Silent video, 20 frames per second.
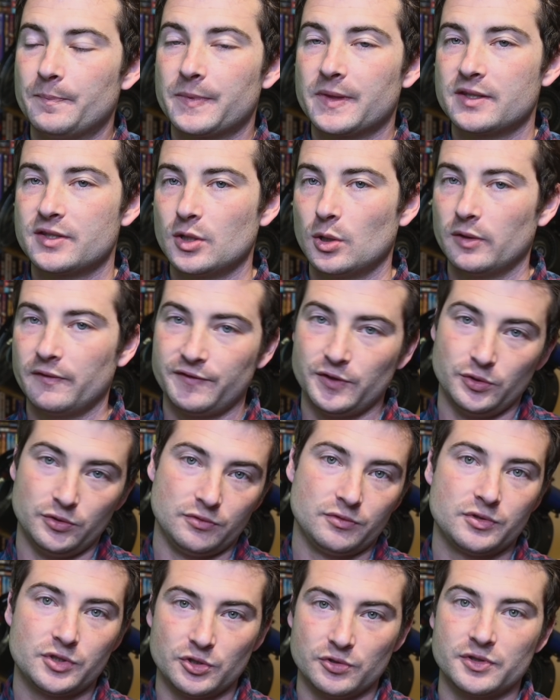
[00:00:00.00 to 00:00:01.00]
So if you
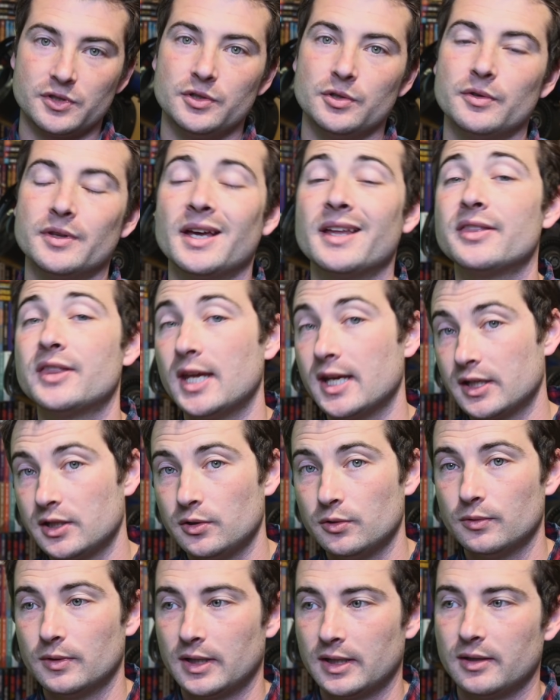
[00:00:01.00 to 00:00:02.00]
choose to do that, thank
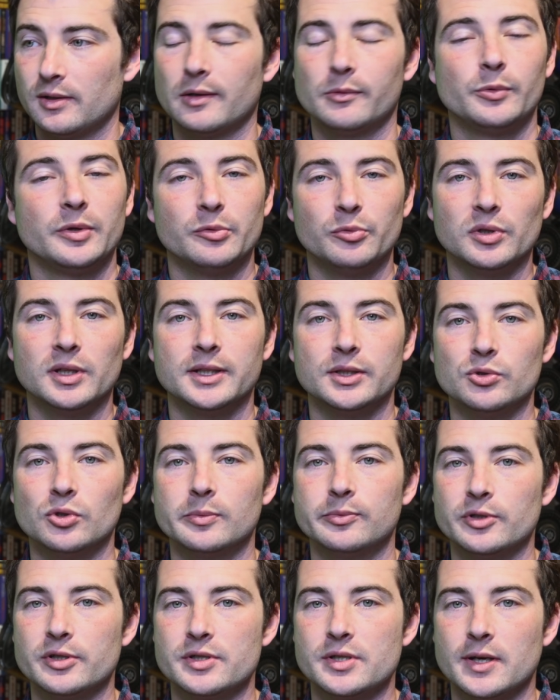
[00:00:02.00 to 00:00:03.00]
you. We really do
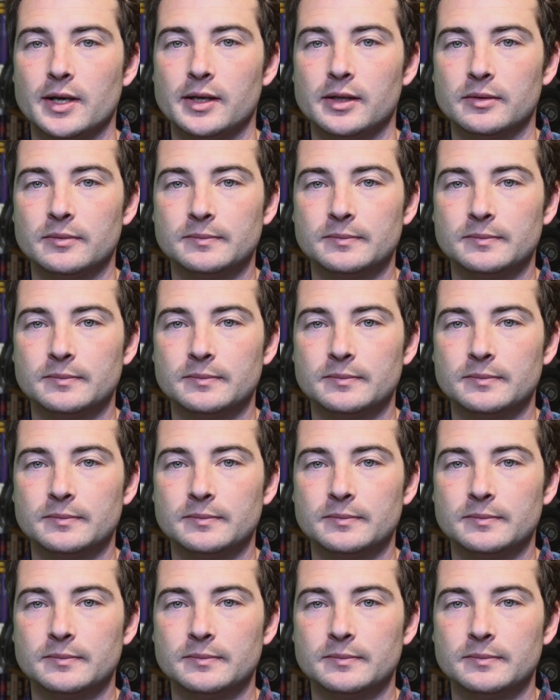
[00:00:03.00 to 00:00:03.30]
appreciate it.